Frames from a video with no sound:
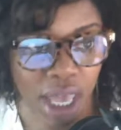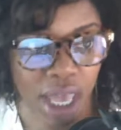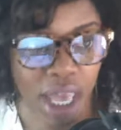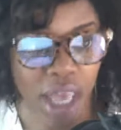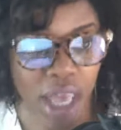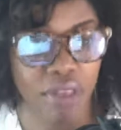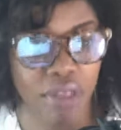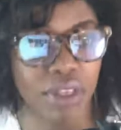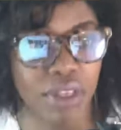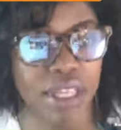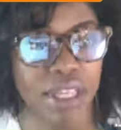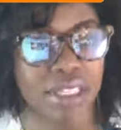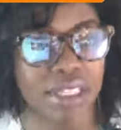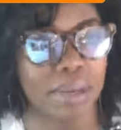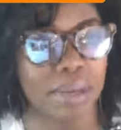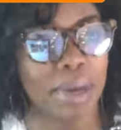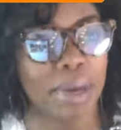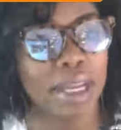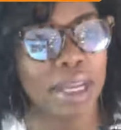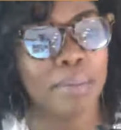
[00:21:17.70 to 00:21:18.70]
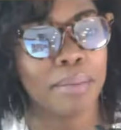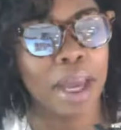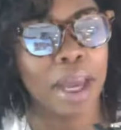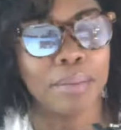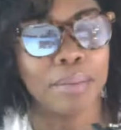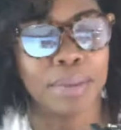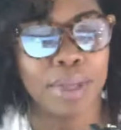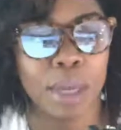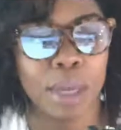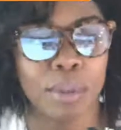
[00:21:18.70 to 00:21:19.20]
and then somebody
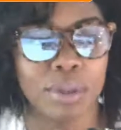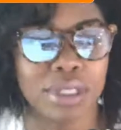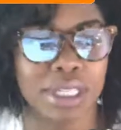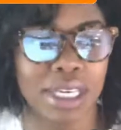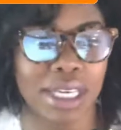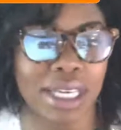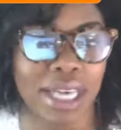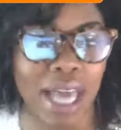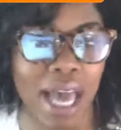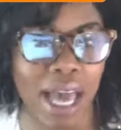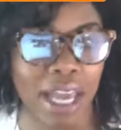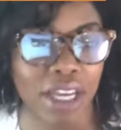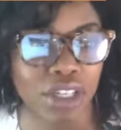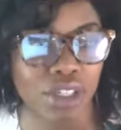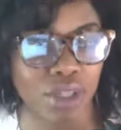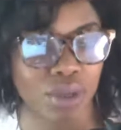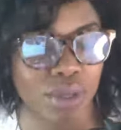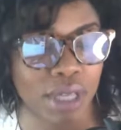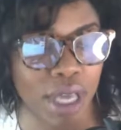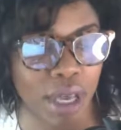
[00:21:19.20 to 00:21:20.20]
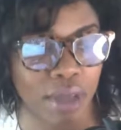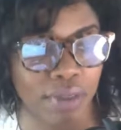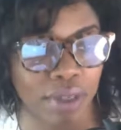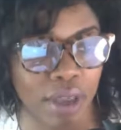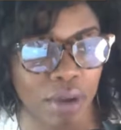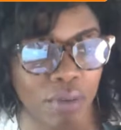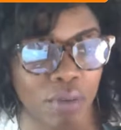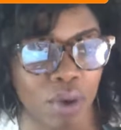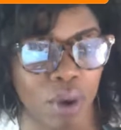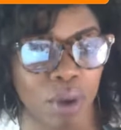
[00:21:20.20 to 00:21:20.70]
might be able to guide you down
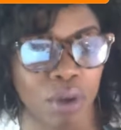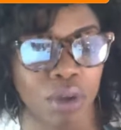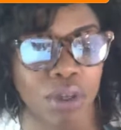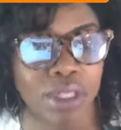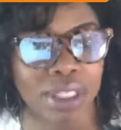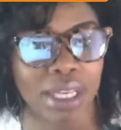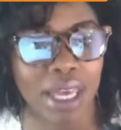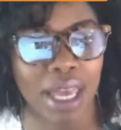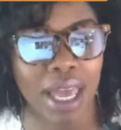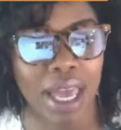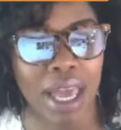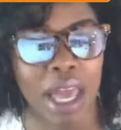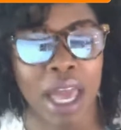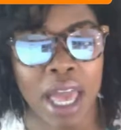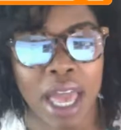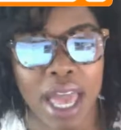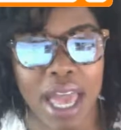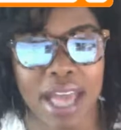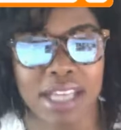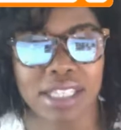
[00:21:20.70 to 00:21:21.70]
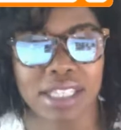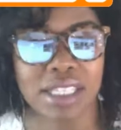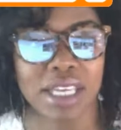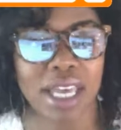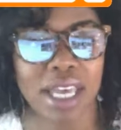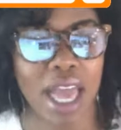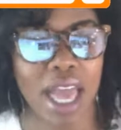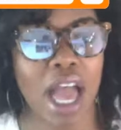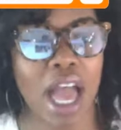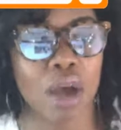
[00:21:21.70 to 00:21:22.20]
that road onto how, as
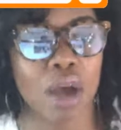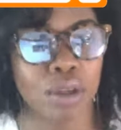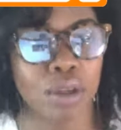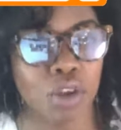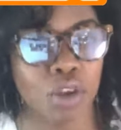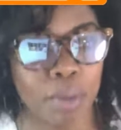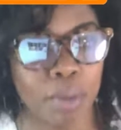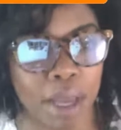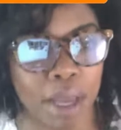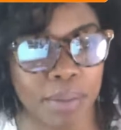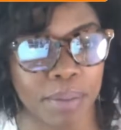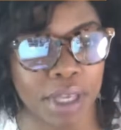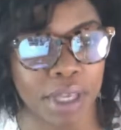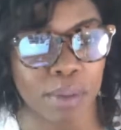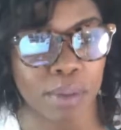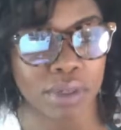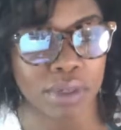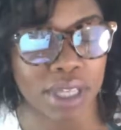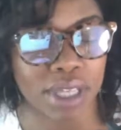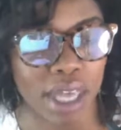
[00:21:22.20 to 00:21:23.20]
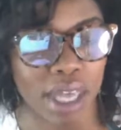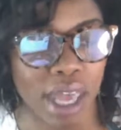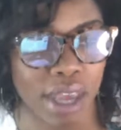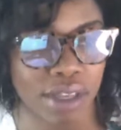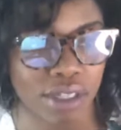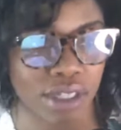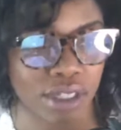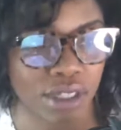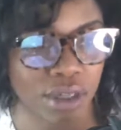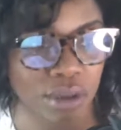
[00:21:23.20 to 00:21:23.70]
to how you might be able to
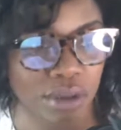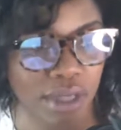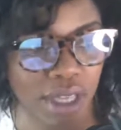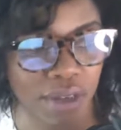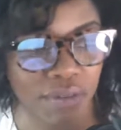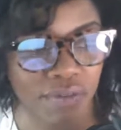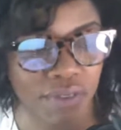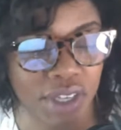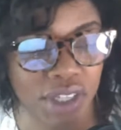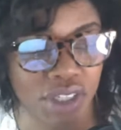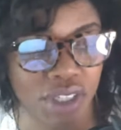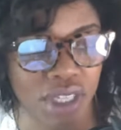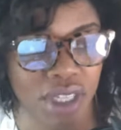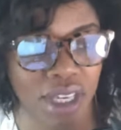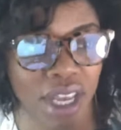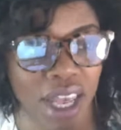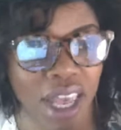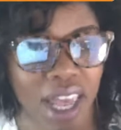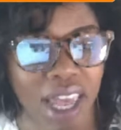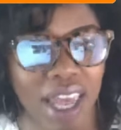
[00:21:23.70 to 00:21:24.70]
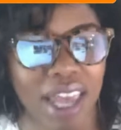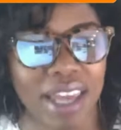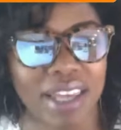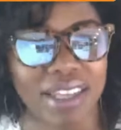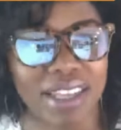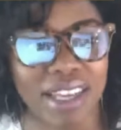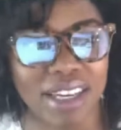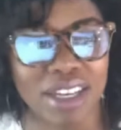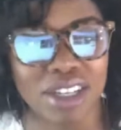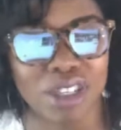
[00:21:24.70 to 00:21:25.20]
execute that vision
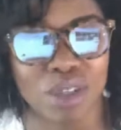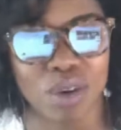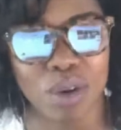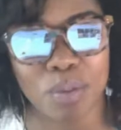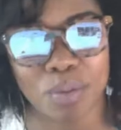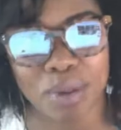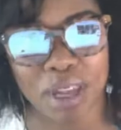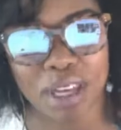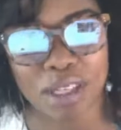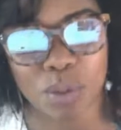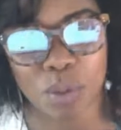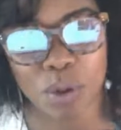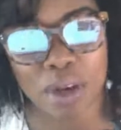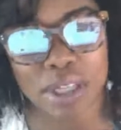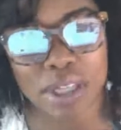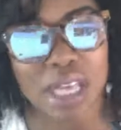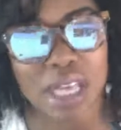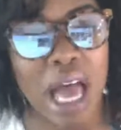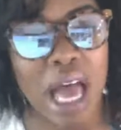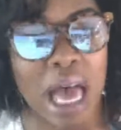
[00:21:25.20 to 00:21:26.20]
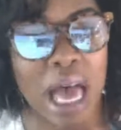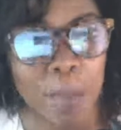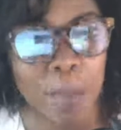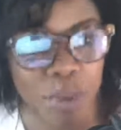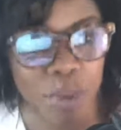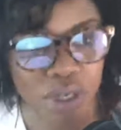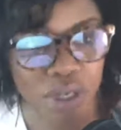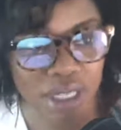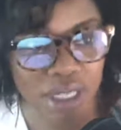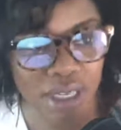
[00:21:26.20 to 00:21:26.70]
and get it to a place where it's
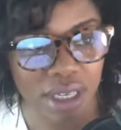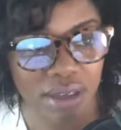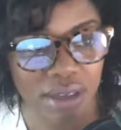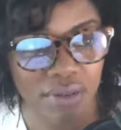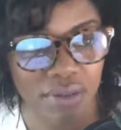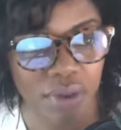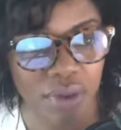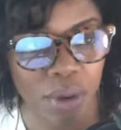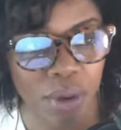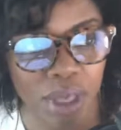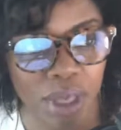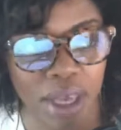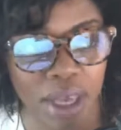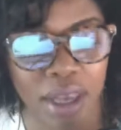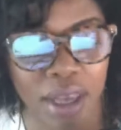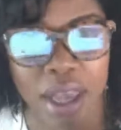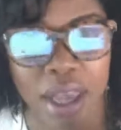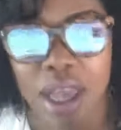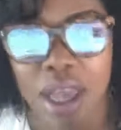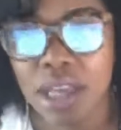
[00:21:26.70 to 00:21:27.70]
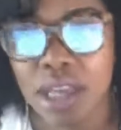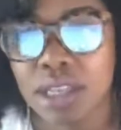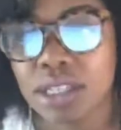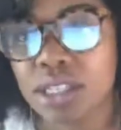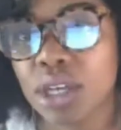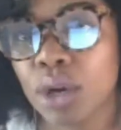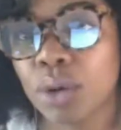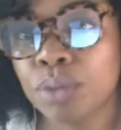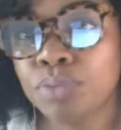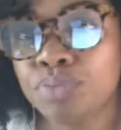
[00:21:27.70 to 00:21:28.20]
operative. Okay.
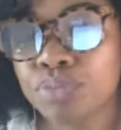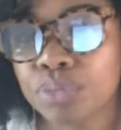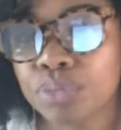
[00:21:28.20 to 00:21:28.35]
So